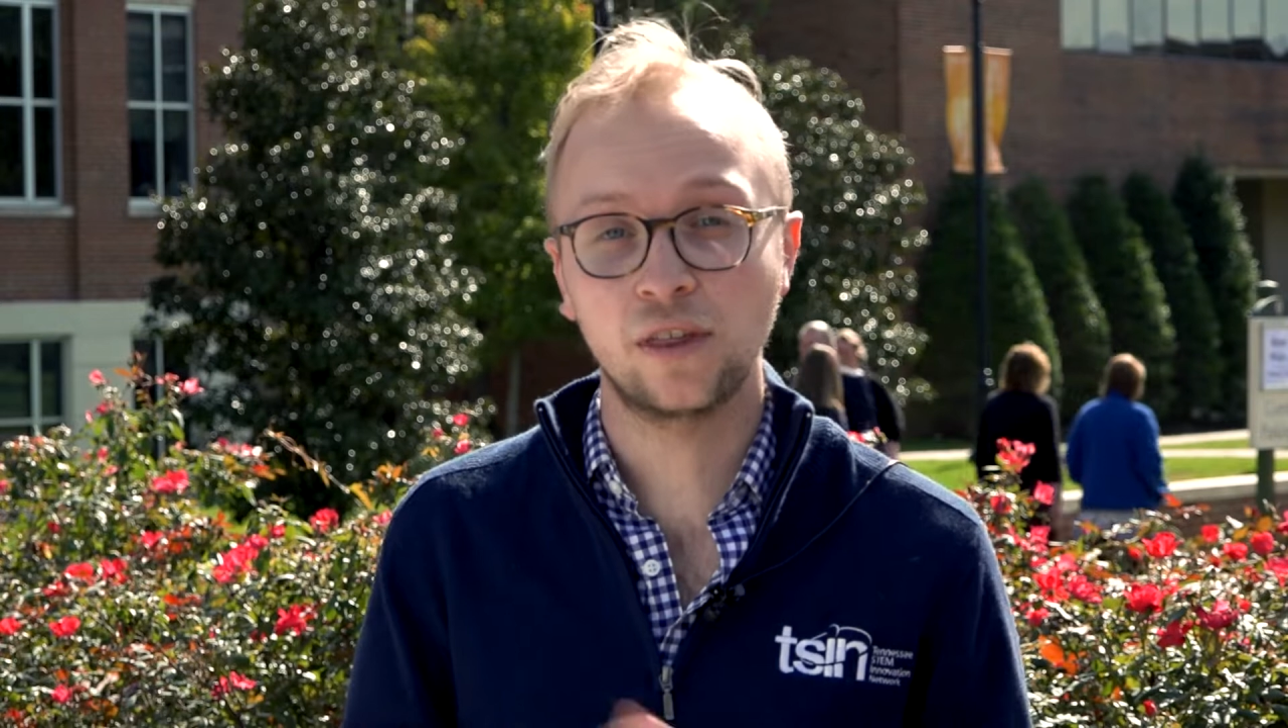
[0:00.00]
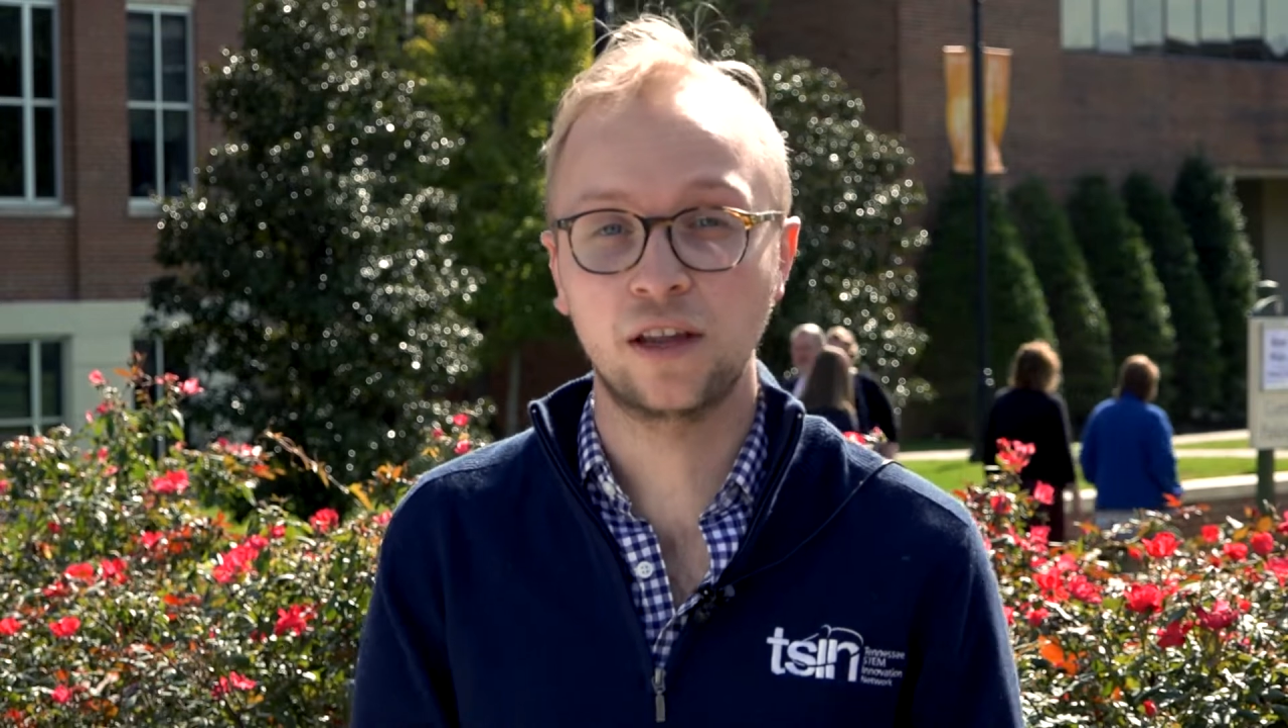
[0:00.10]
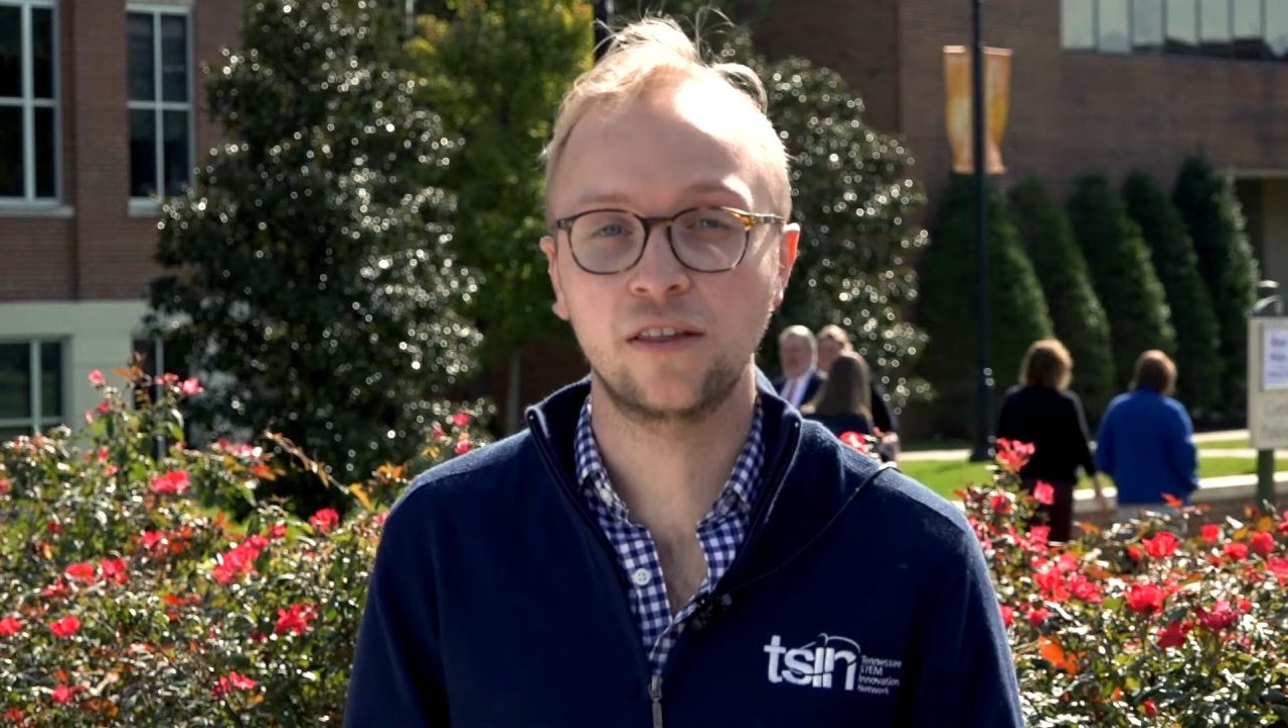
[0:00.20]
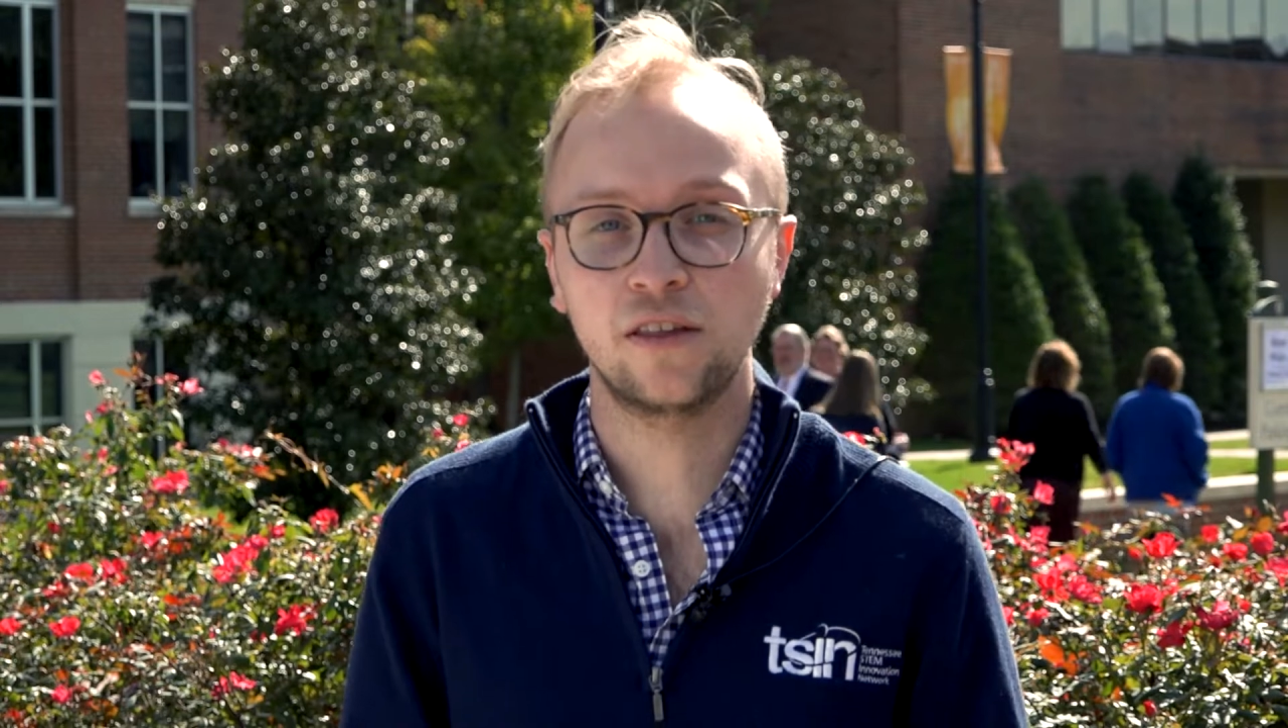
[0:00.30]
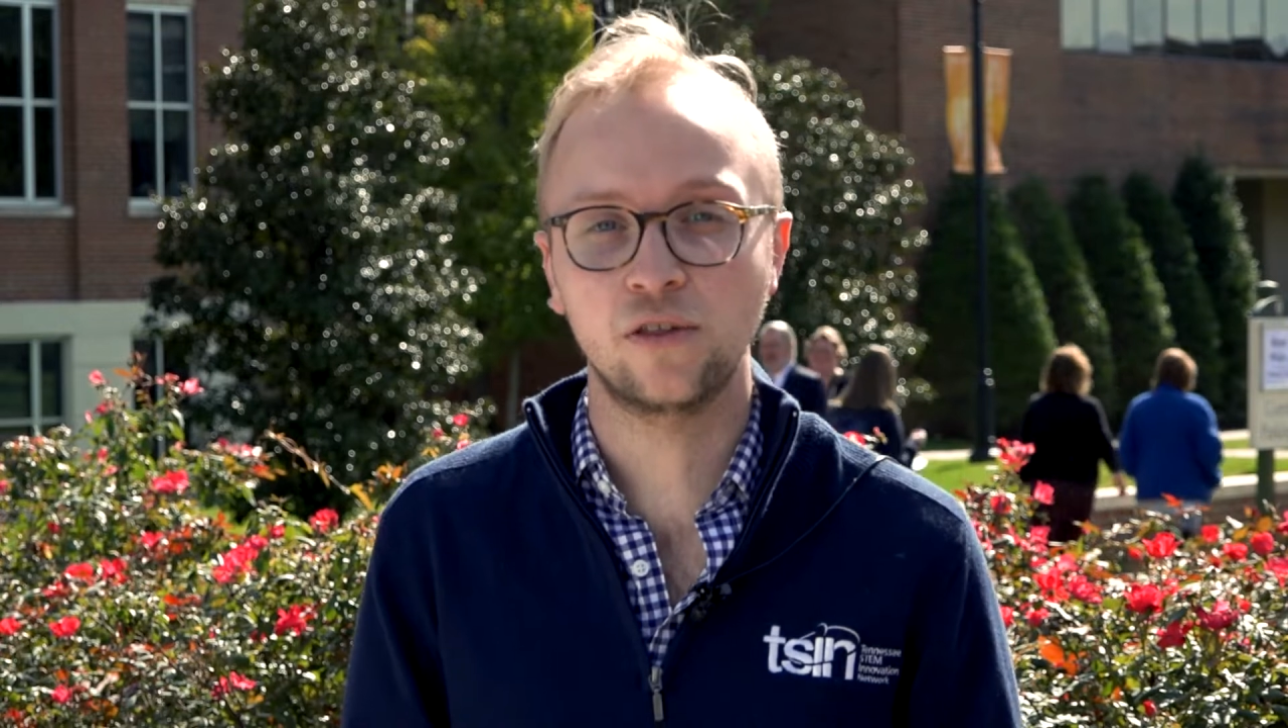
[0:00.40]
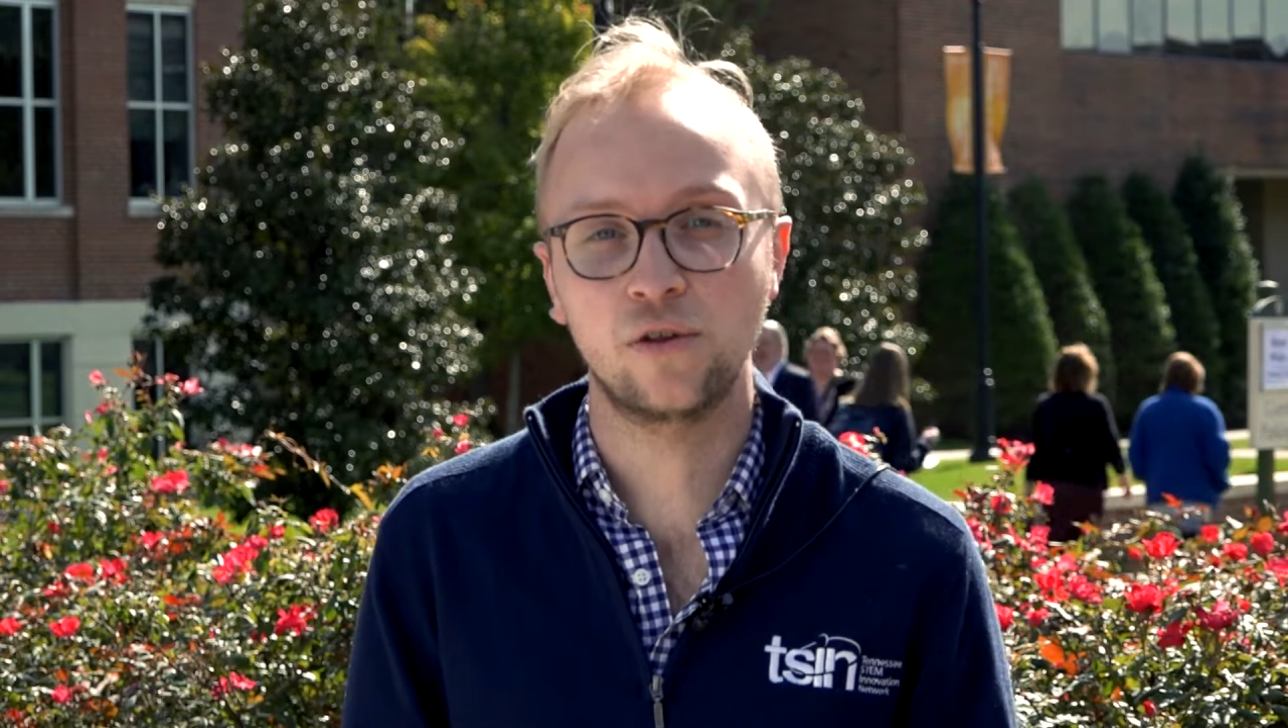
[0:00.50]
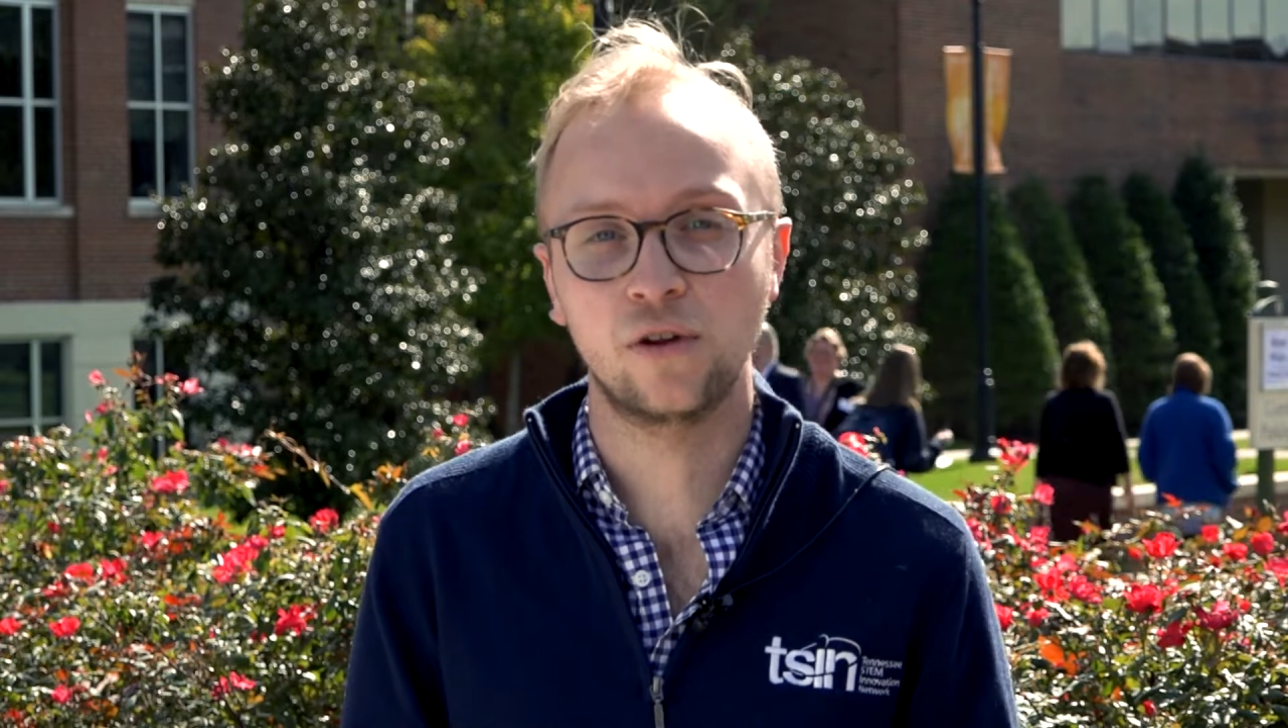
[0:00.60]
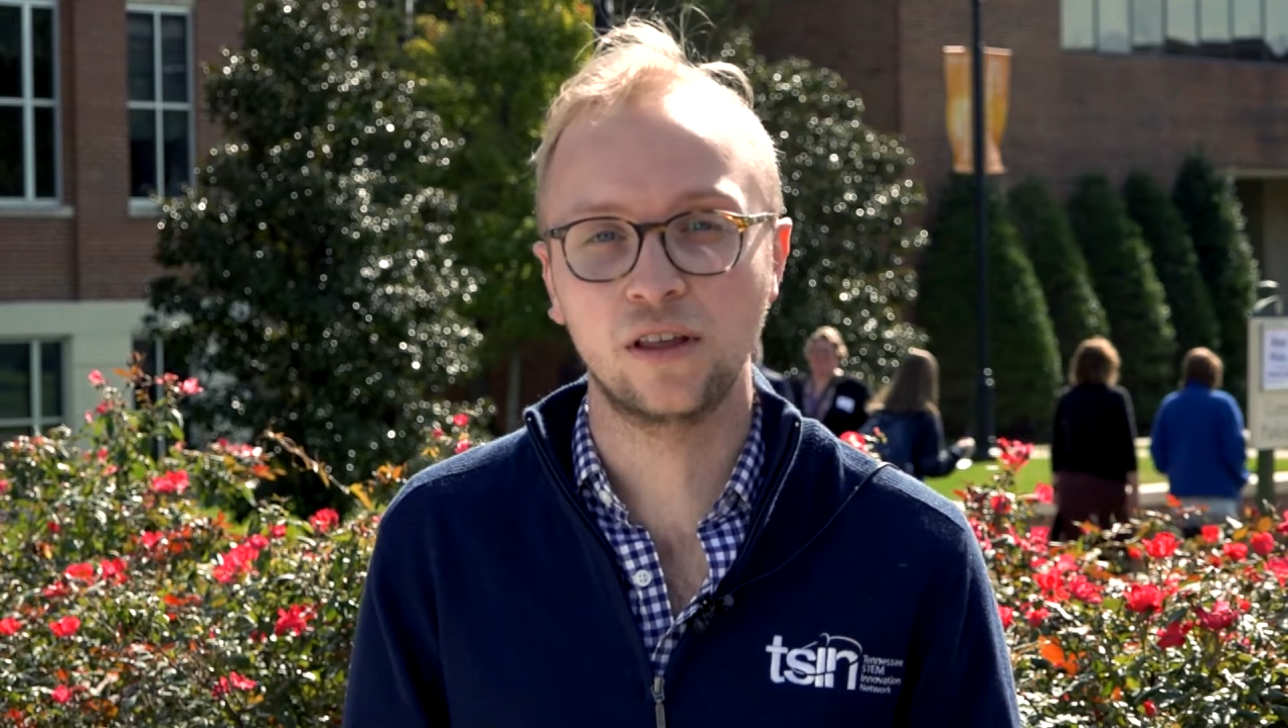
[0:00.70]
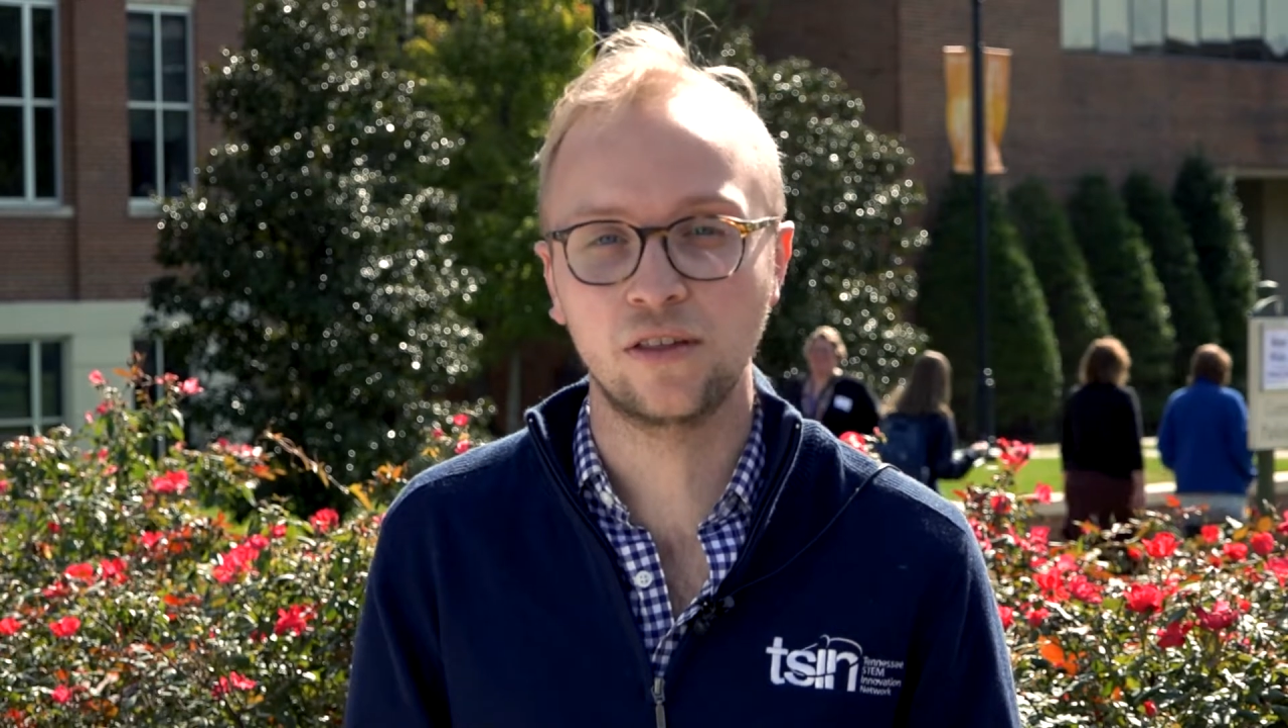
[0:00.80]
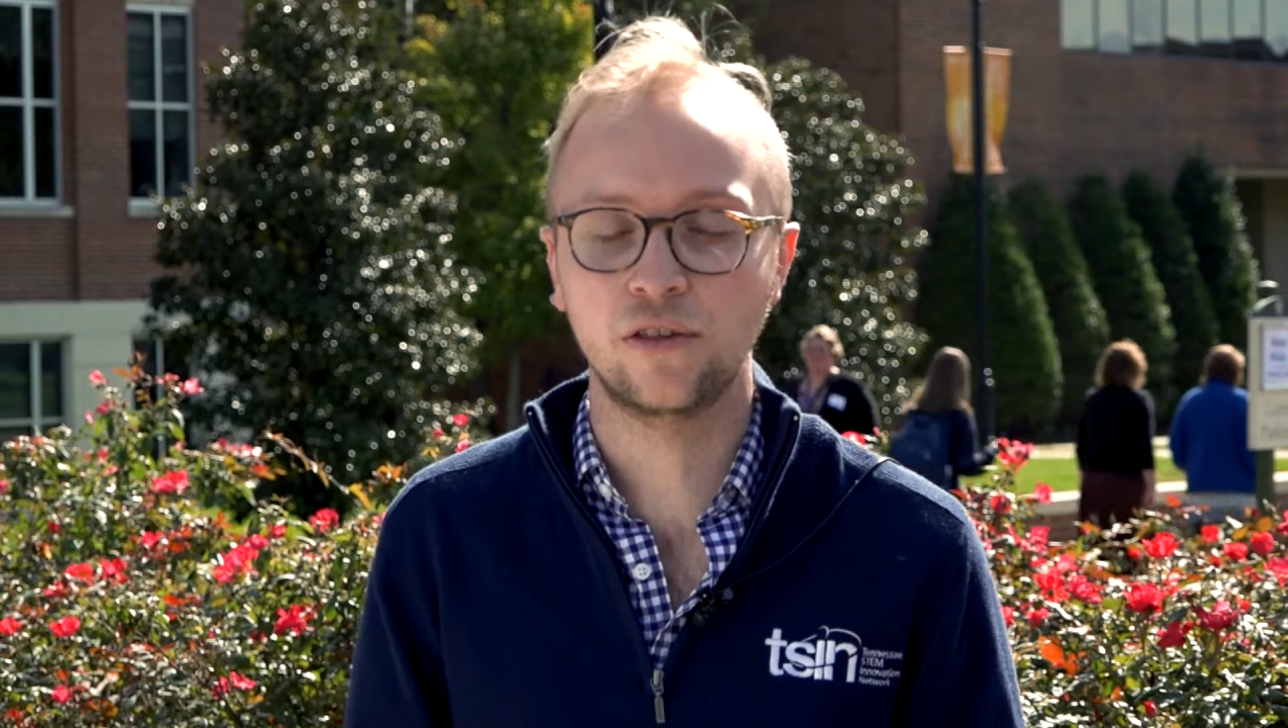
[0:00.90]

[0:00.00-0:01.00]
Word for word: Tennessee students,